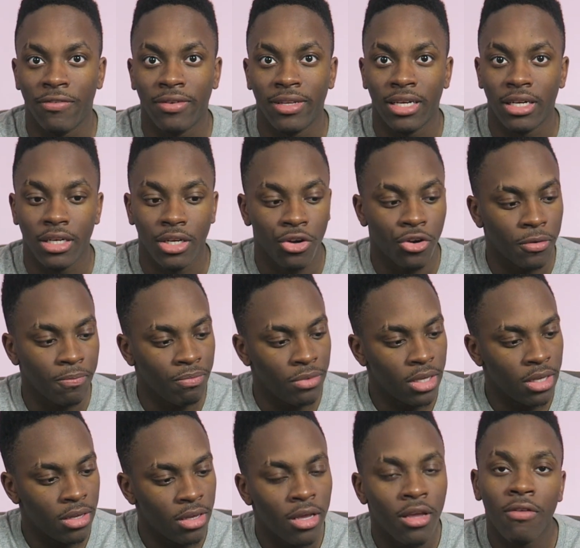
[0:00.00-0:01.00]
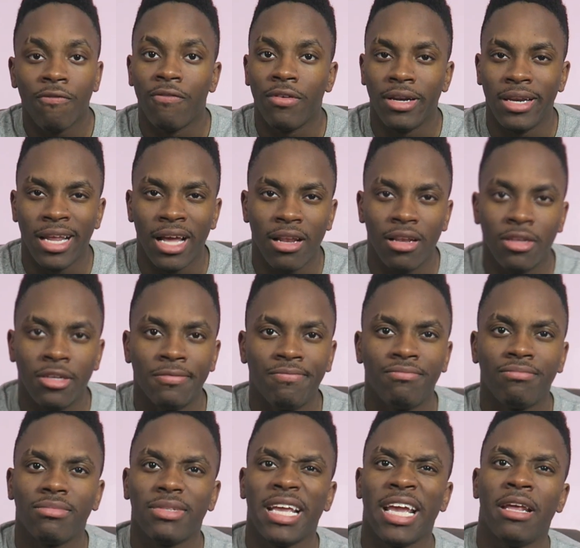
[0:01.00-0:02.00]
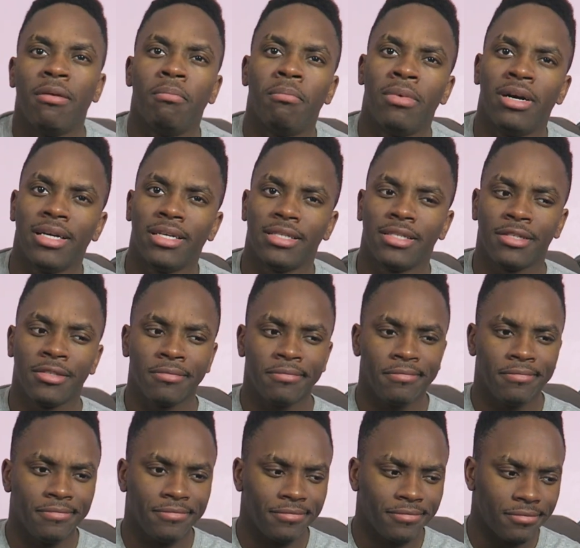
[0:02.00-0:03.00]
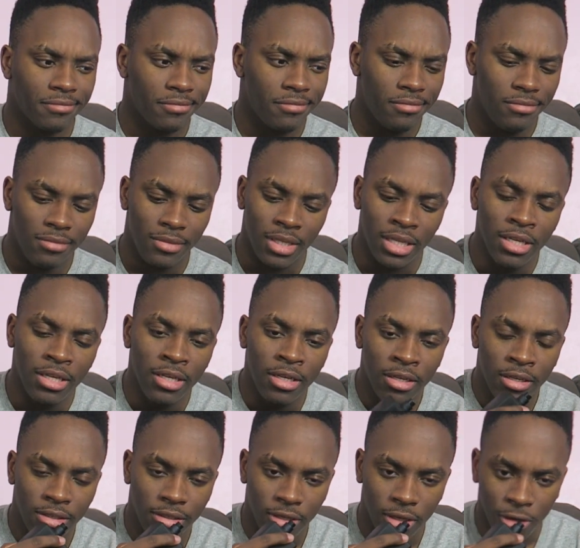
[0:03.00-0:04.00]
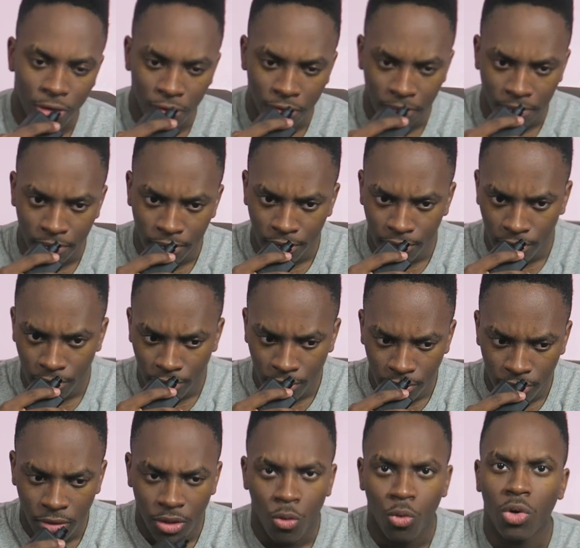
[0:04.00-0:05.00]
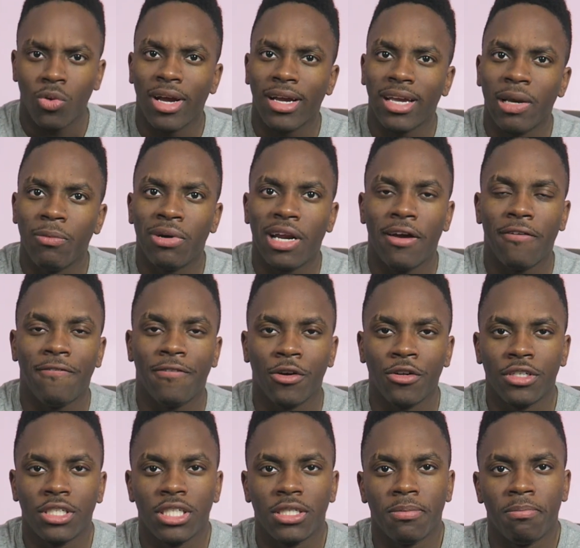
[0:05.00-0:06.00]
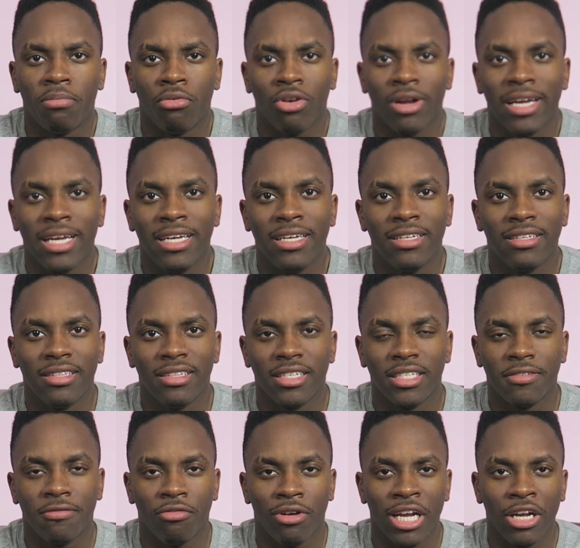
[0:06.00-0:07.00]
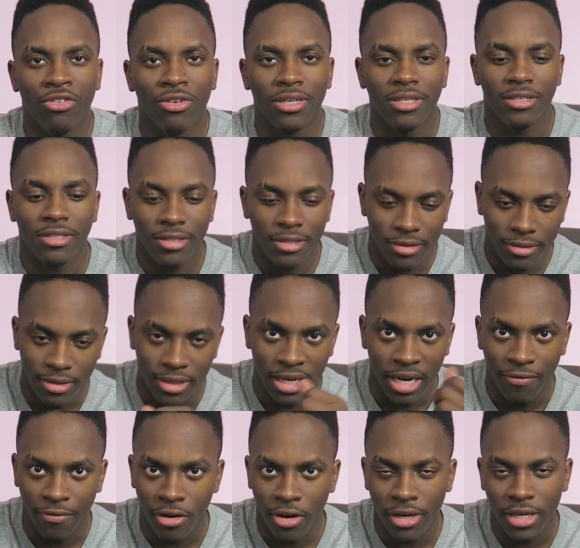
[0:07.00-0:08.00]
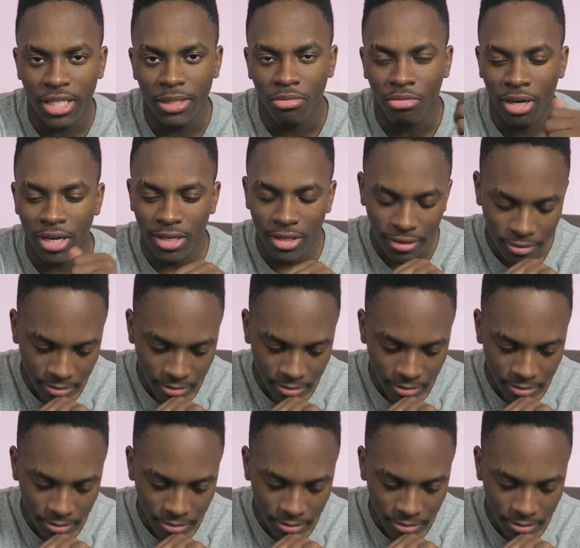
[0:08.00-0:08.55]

definitely in here. Vanilla and musk. So what do I get when I first spray this fragrance? And I've already sprayed